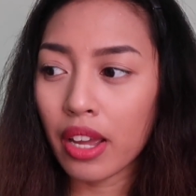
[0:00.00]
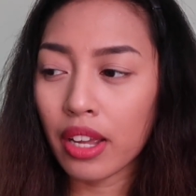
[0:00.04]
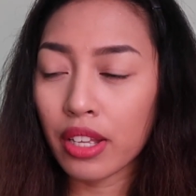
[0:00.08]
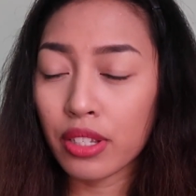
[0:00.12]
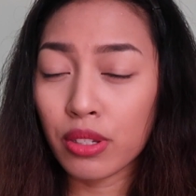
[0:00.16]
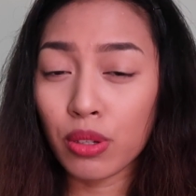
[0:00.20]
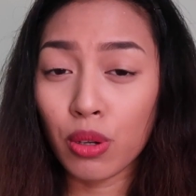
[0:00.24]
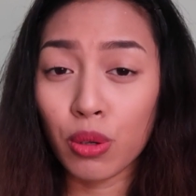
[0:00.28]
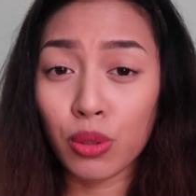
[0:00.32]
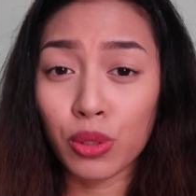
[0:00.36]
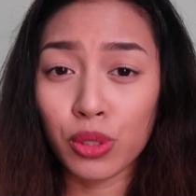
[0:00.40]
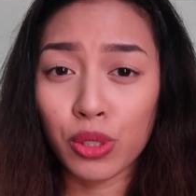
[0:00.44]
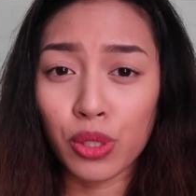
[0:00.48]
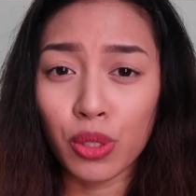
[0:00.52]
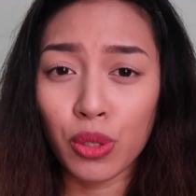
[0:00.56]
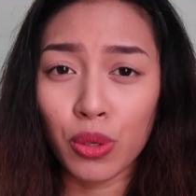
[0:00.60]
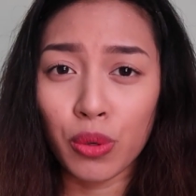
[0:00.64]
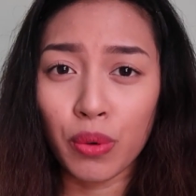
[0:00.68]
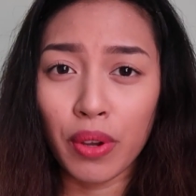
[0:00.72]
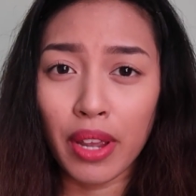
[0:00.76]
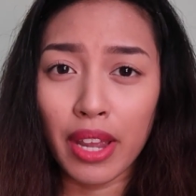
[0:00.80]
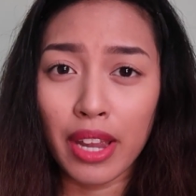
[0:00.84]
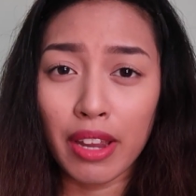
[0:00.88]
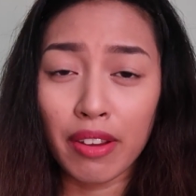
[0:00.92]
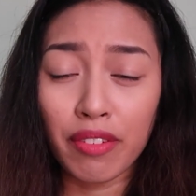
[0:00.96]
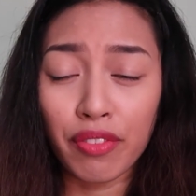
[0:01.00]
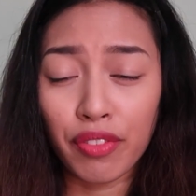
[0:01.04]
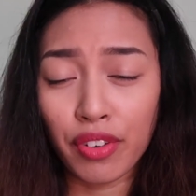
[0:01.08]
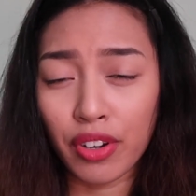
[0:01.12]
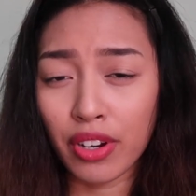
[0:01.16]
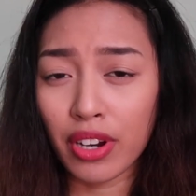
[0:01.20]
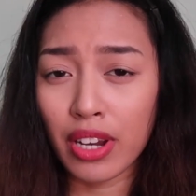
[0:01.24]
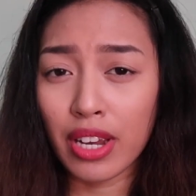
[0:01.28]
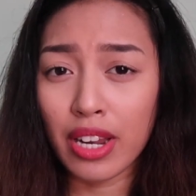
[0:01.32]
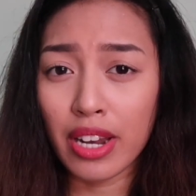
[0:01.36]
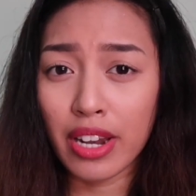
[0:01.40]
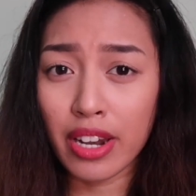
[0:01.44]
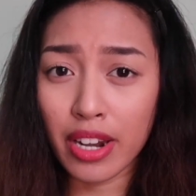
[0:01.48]
it's also a
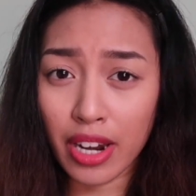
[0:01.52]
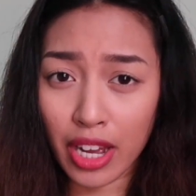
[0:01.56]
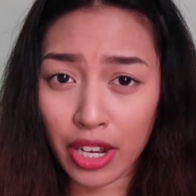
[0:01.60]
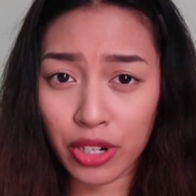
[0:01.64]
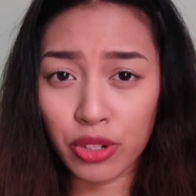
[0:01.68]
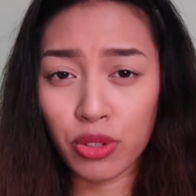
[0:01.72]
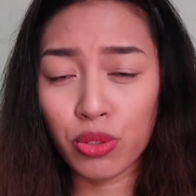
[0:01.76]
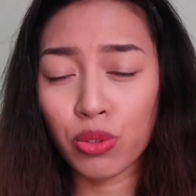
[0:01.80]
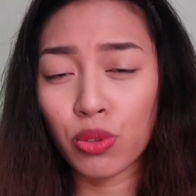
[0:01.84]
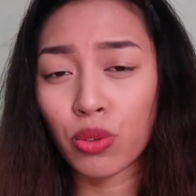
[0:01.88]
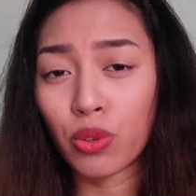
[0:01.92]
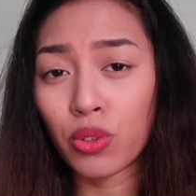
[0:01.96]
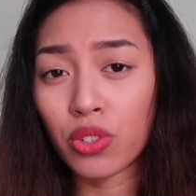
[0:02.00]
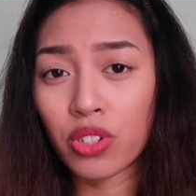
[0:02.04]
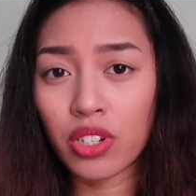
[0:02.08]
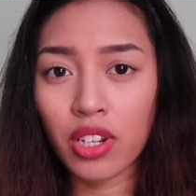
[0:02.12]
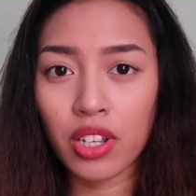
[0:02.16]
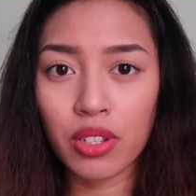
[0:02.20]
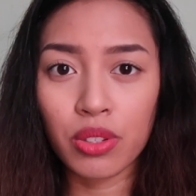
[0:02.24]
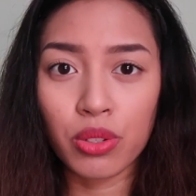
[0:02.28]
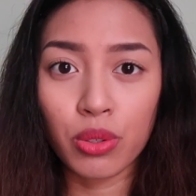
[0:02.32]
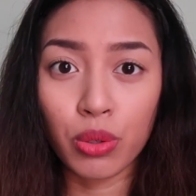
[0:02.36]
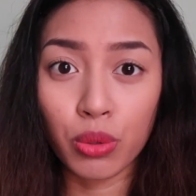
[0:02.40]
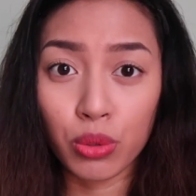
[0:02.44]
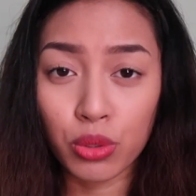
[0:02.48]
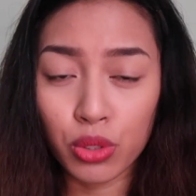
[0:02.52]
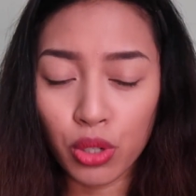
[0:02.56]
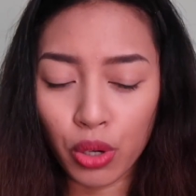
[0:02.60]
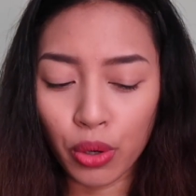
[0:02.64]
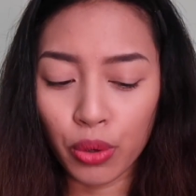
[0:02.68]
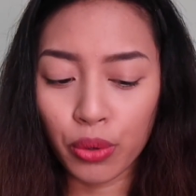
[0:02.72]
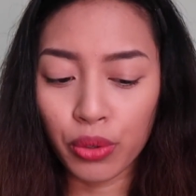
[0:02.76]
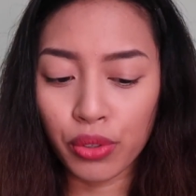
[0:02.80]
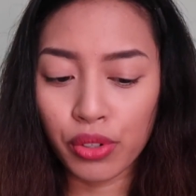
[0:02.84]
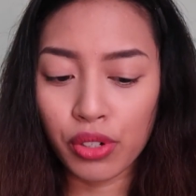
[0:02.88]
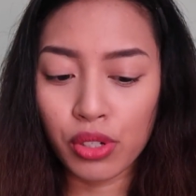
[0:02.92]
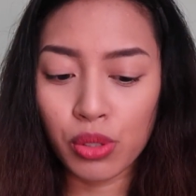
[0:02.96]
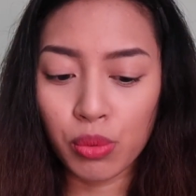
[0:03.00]
very natural, gentle
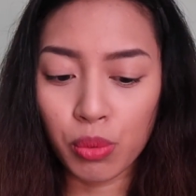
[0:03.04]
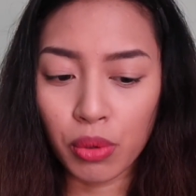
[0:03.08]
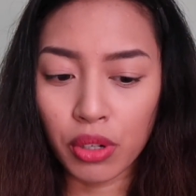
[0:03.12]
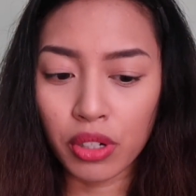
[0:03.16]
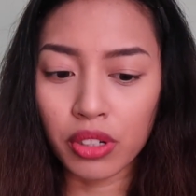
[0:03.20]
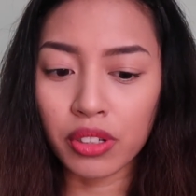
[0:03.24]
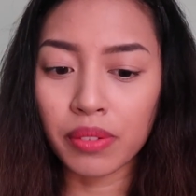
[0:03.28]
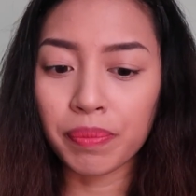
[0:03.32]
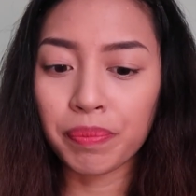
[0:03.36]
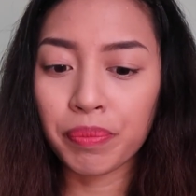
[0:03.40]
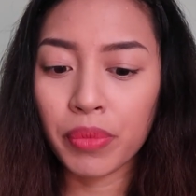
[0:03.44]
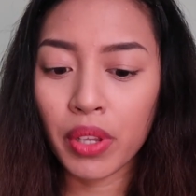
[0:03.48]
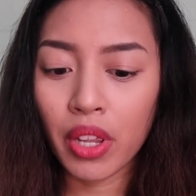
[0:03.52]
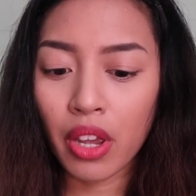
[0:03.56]
toner as well.